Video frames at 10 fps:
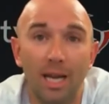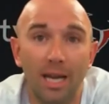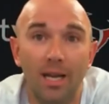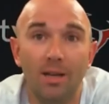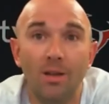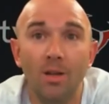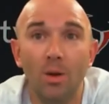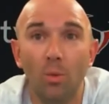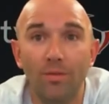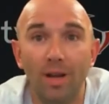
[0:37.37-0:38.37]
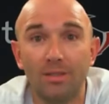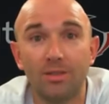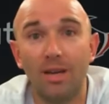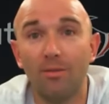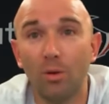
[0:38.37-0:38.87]
And we've had
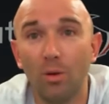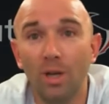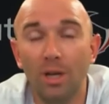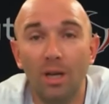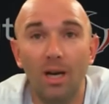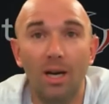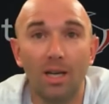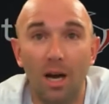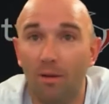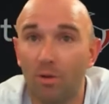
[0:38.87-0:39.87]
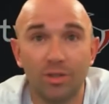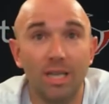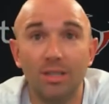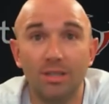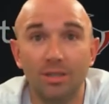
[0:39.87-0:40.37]
several
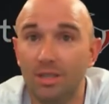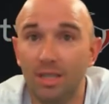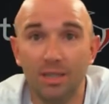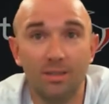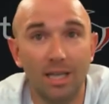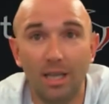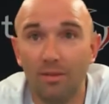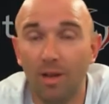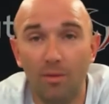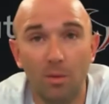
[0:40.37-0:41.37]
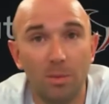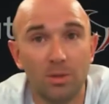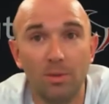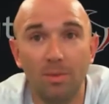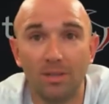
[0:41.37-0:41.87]
conversations at the executive level
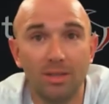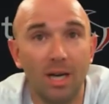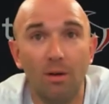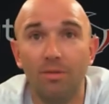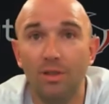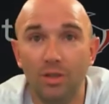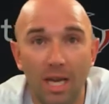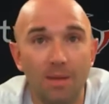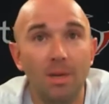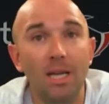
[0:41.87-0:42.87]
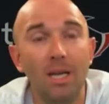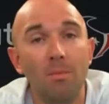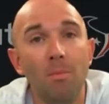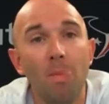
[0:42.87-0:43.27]
between myself and Jamie and